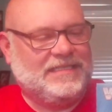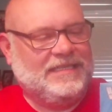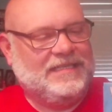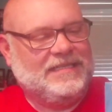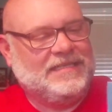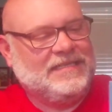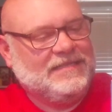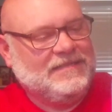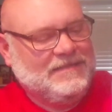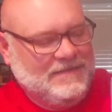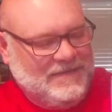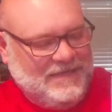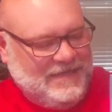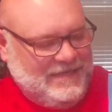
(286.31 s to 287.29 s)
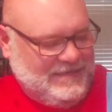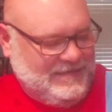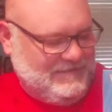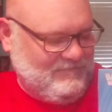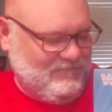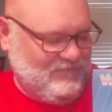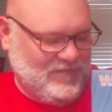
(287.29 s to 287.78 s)
and
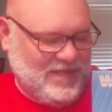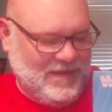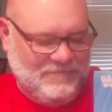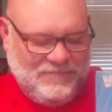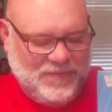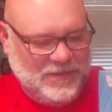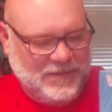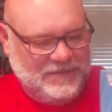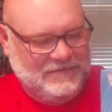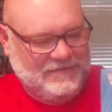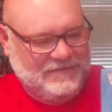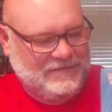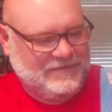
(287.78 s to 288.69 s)
they put